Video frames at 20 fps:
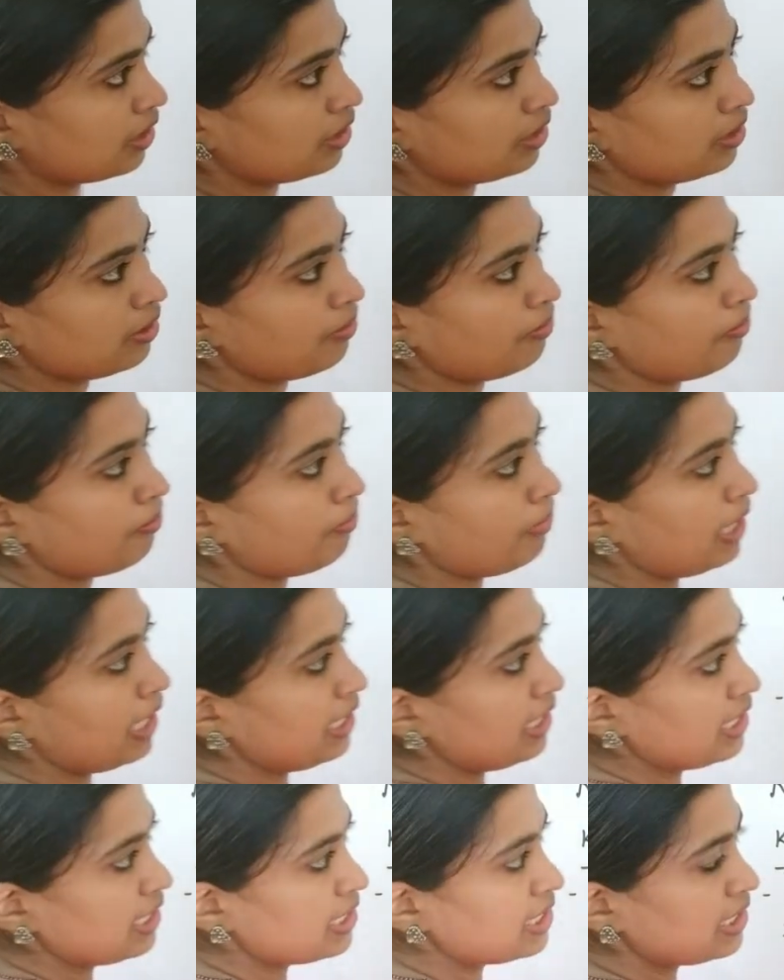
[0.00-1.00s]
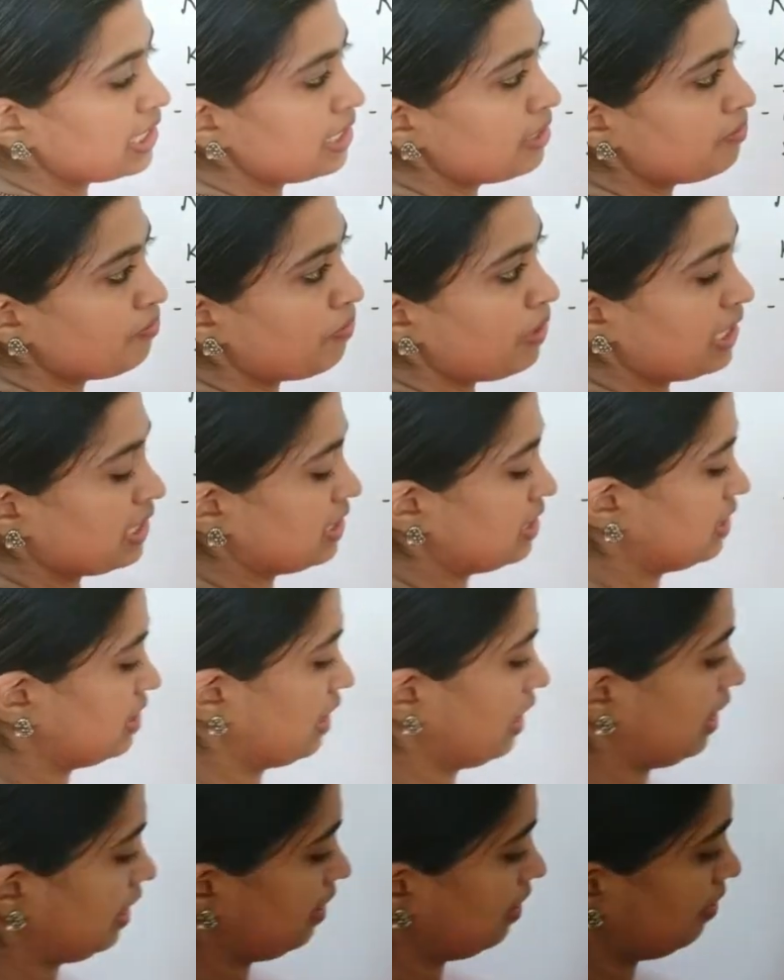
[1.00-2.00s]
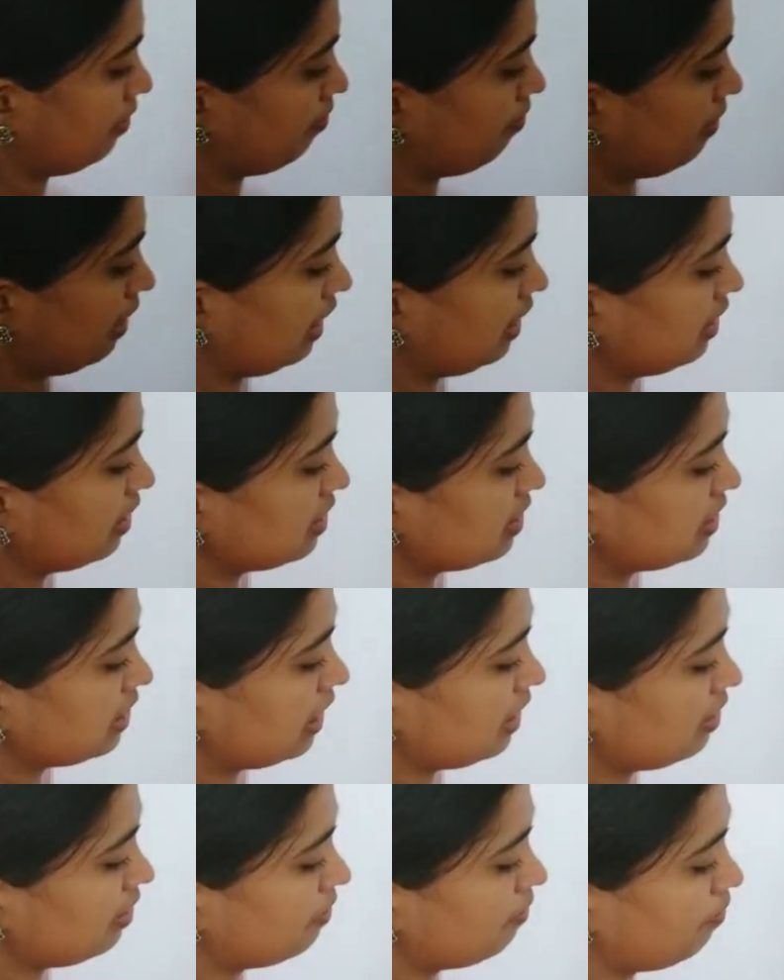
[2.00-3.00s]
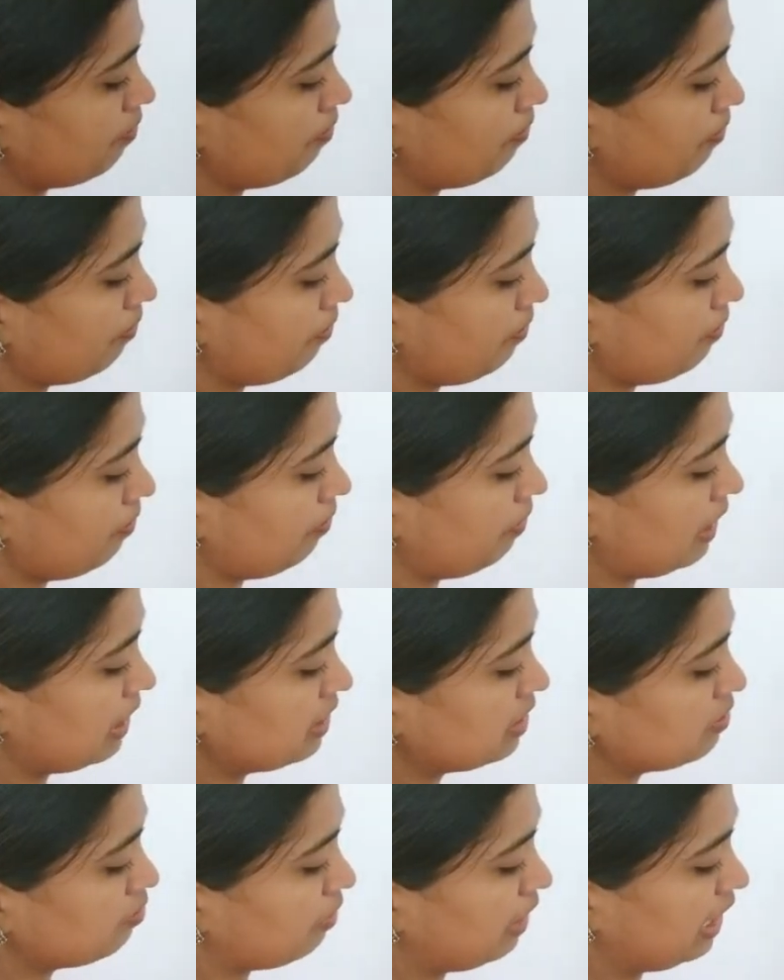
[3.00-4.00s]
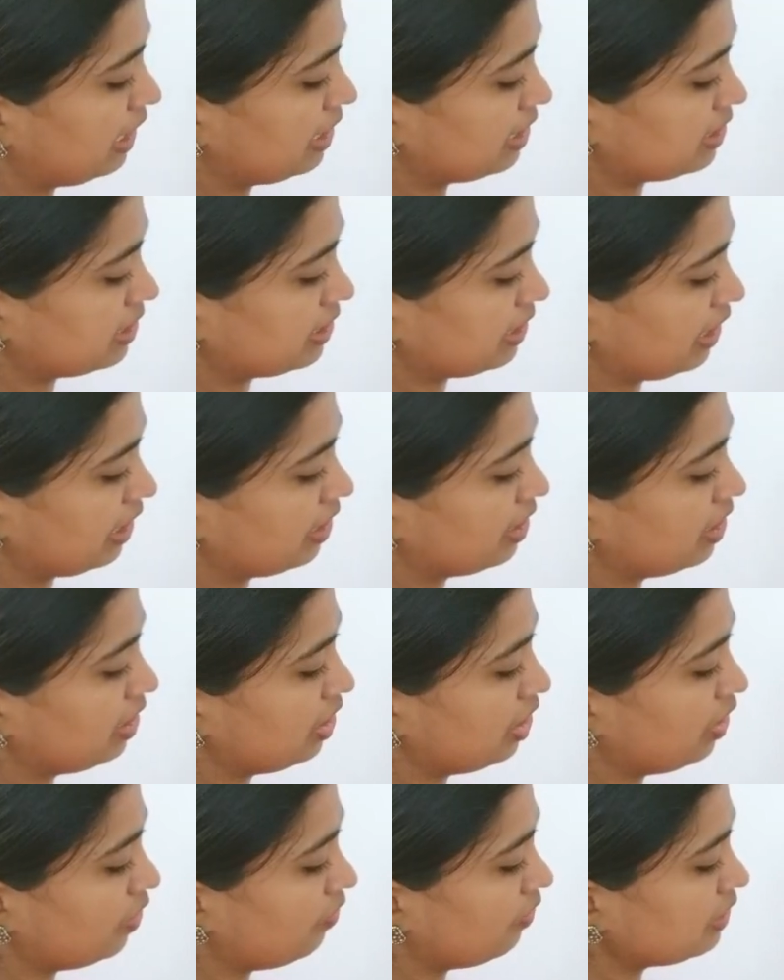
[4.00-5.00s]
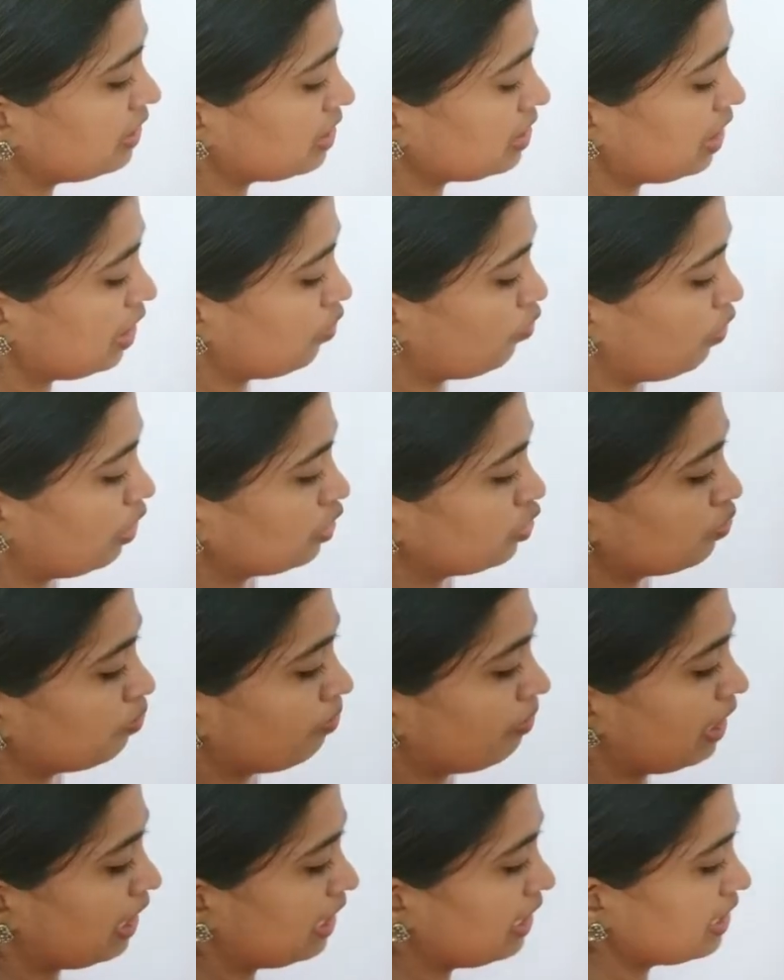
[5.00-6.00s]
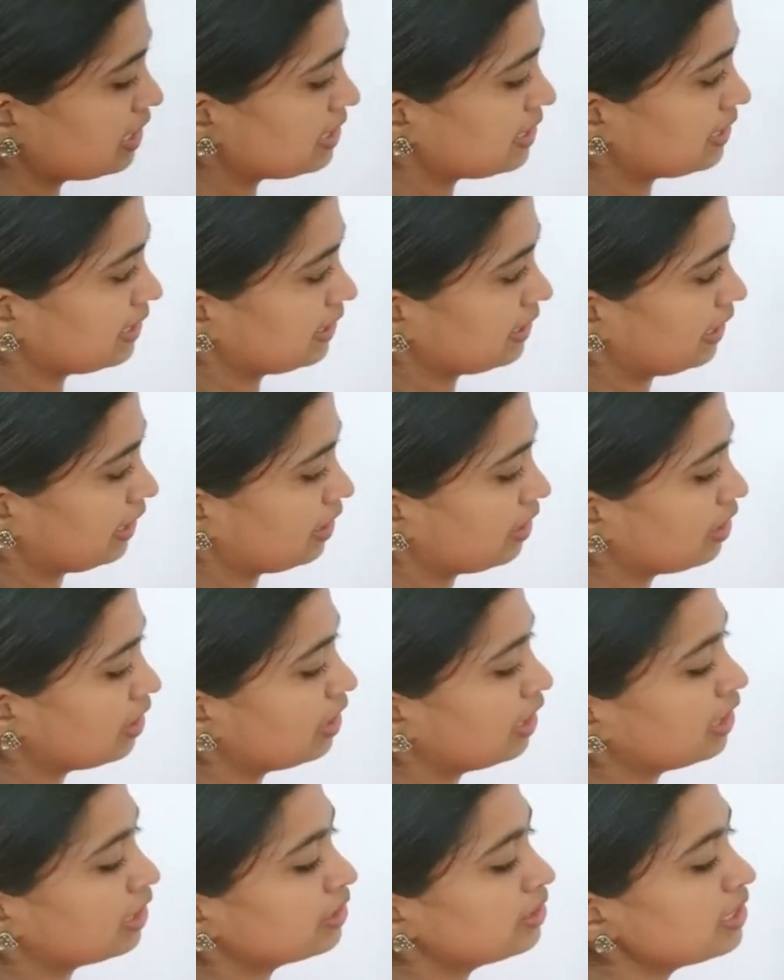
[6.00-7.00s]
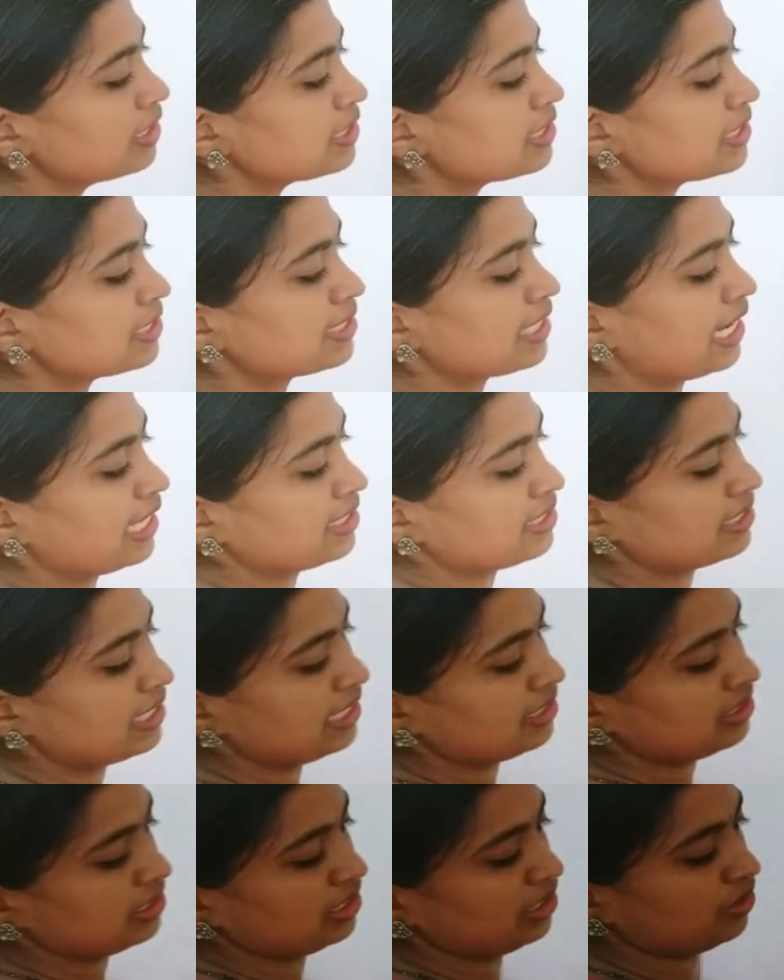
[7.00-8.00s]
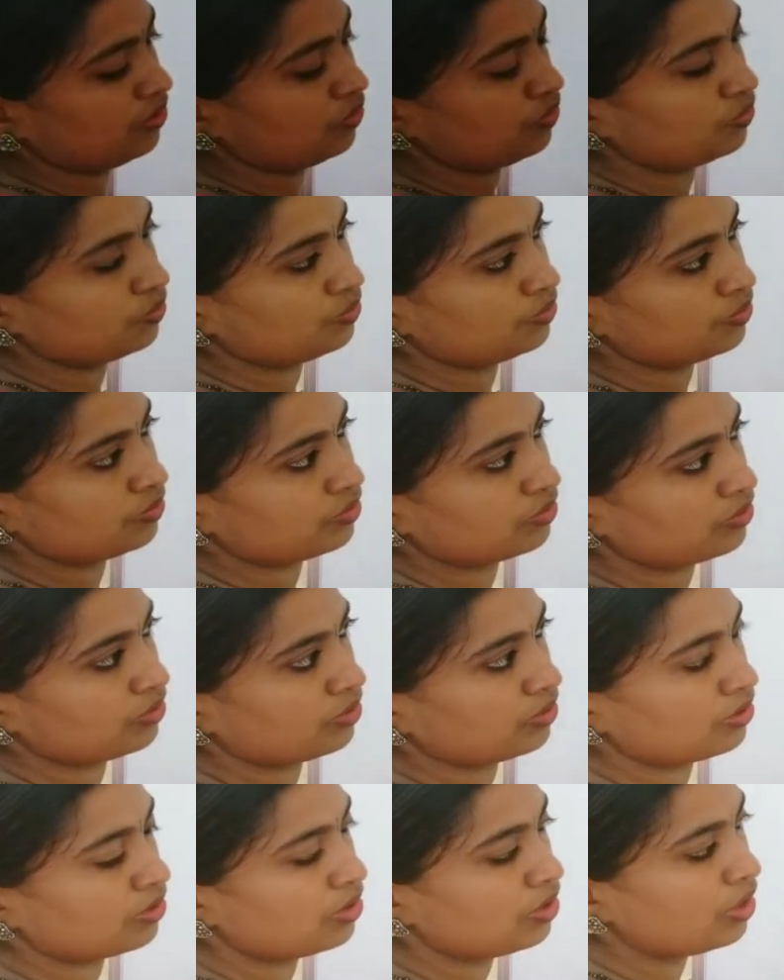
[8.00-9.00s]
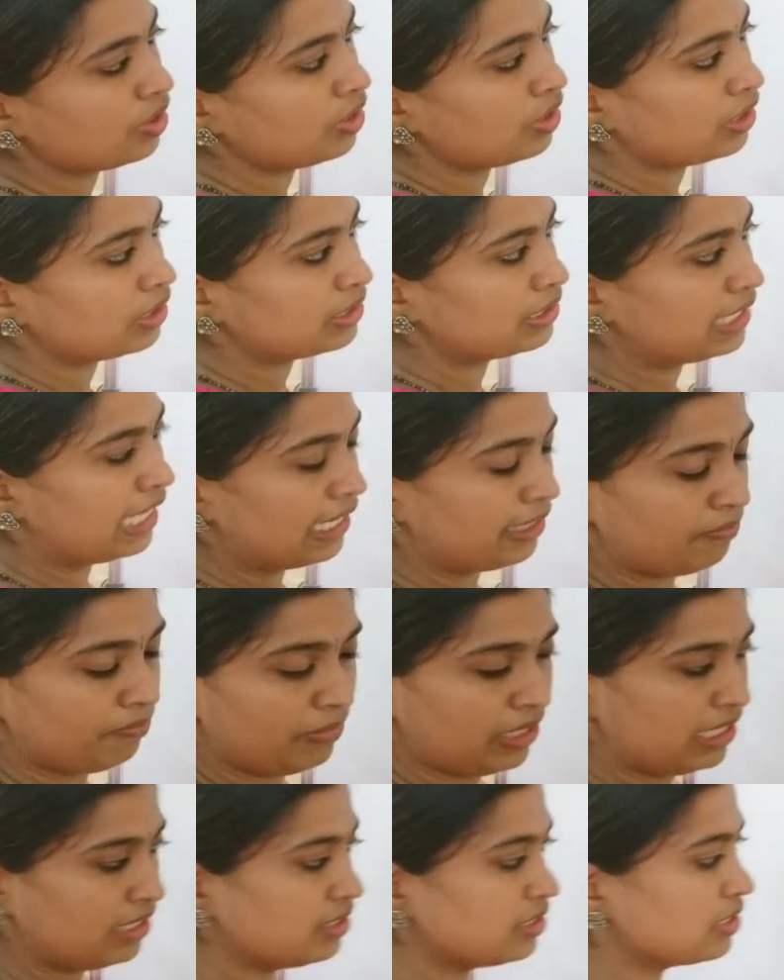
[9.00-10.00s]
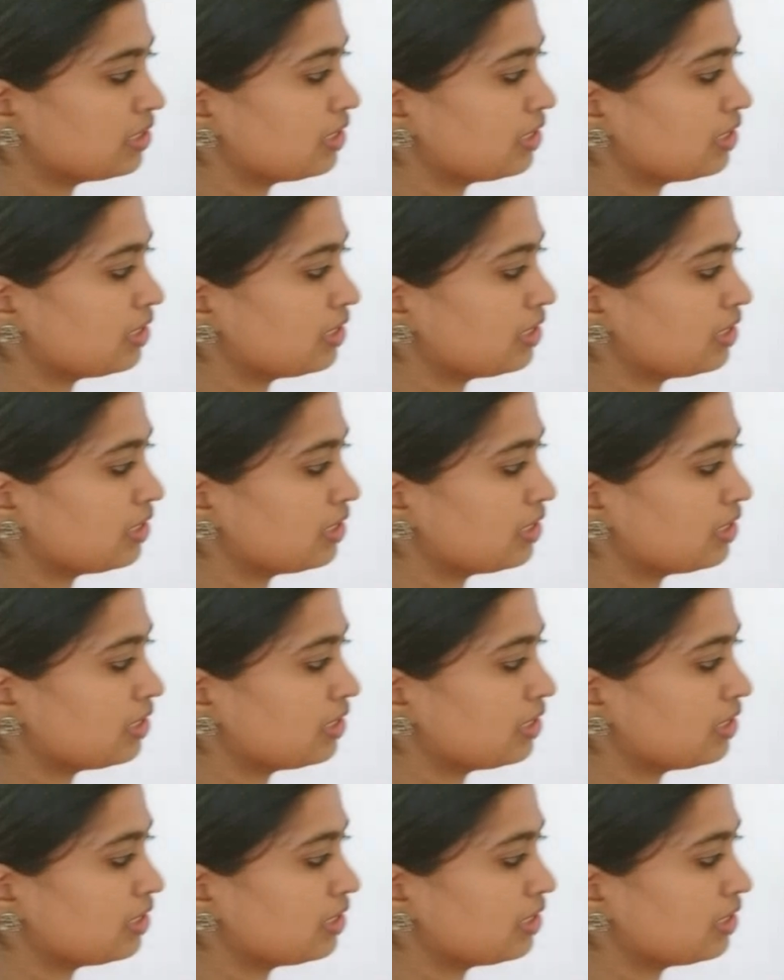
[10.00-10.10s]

minus 10 plus 3. Minus 10 plus minus 3, which is equal to minus 30. This is less than 0. That means